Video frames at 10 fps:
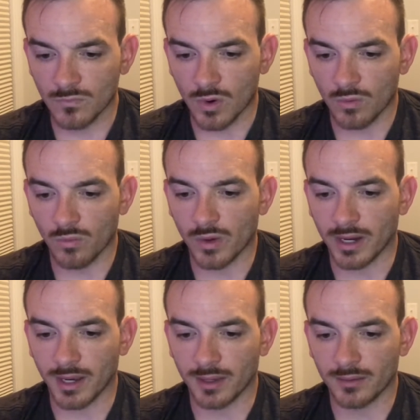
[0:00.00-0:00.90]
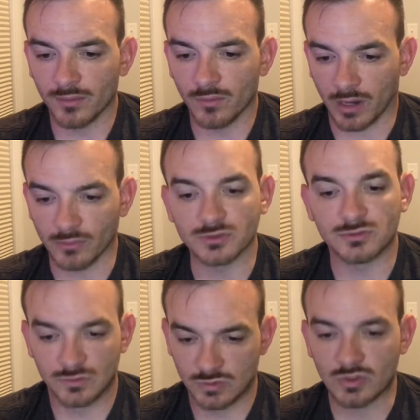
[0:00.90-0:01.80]
when I was
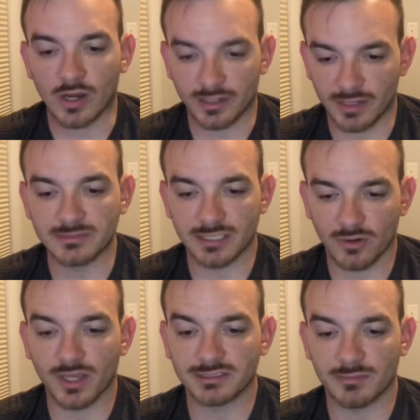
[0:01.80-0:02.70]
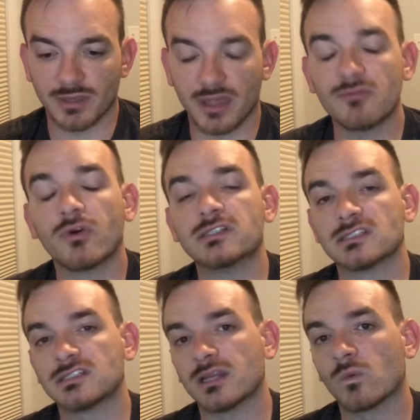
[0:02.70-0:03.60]
talking to them and said, okay, send me the invoice, I
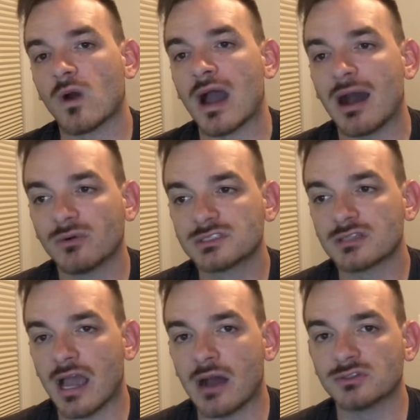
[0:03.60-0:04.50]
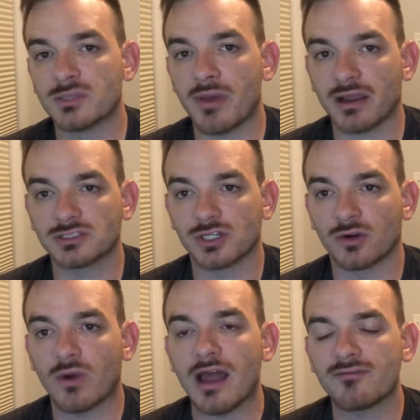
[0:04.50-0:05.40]
said, well, how is the package going to
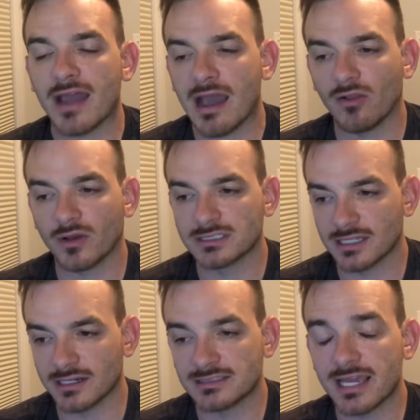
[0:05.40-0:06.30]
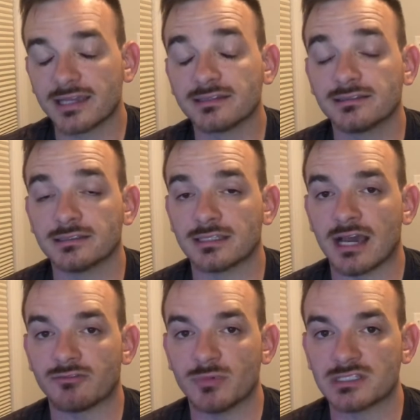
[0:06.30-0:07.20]
arrive? How long is it going to take? Does it
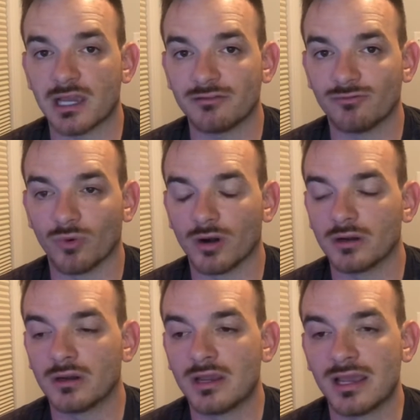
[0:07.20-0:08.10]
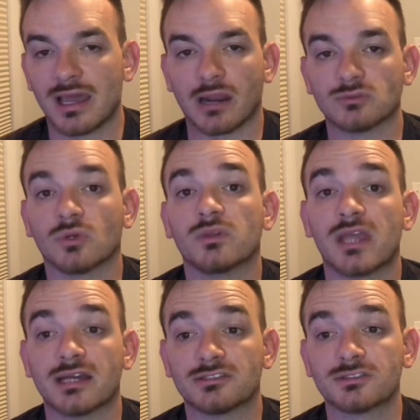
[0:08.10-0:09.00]
have to be signed for? And I was told
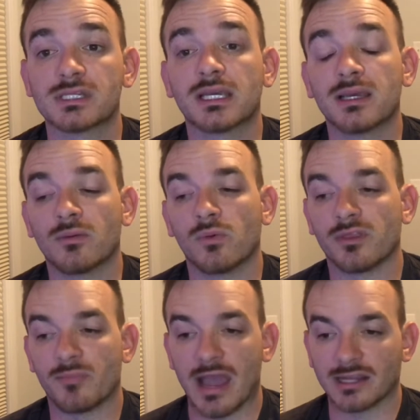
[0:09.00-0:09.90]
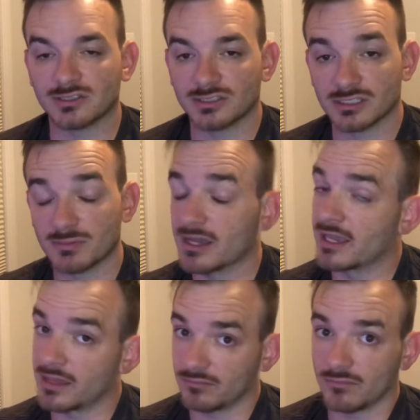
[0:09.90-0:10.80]
yes. With a package that's,
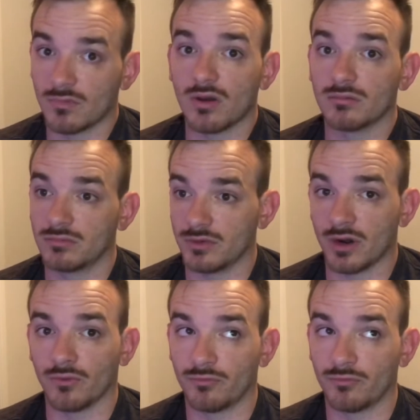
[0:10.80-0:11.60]
again, you know,